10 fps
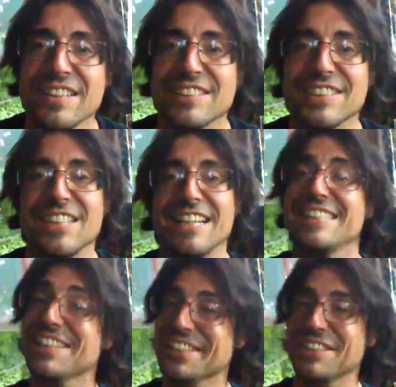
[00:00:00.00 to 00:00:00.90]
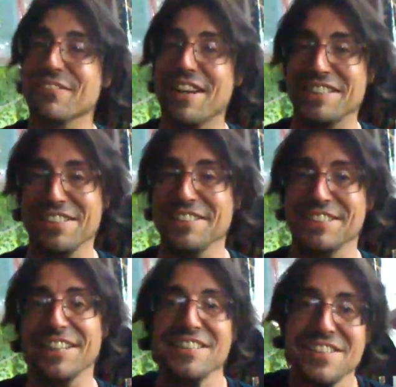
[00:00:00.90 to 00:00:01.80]
It's just like a series of
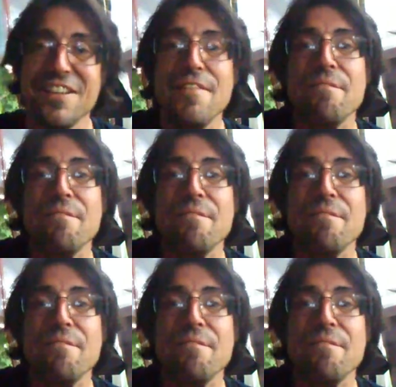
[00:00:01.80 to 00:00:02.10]
resolutions.